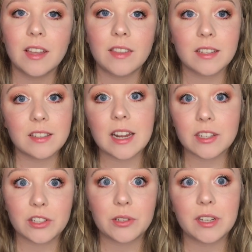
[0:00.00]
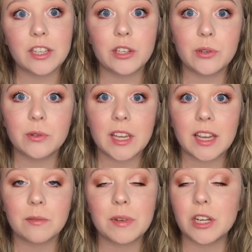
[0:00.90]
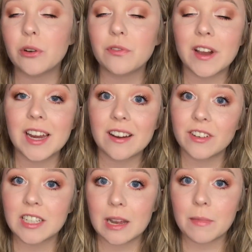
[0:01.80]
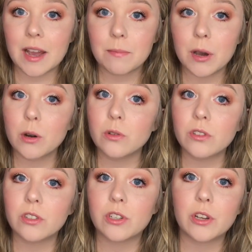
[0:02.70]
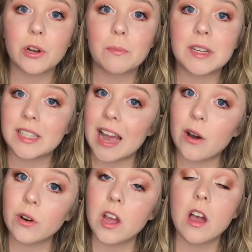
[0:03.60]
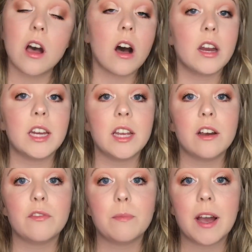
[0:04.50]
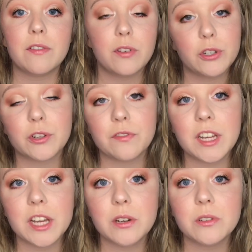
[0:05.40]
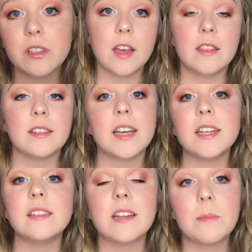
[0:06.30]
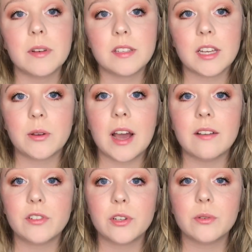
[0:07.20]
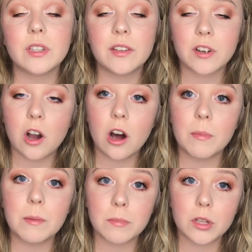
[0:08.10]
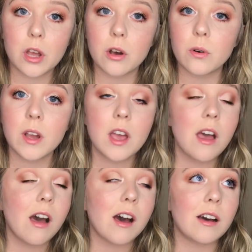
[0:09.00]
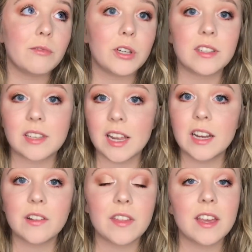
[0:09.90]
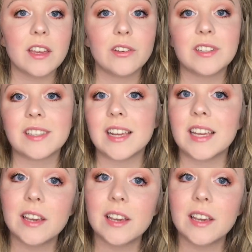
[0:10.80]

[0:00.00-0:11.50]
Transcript: that's next to it, you can be notified every time I post so you don't miss out on any of my future videos. The second step is that you have to leave a comment below. You can say anything, you can say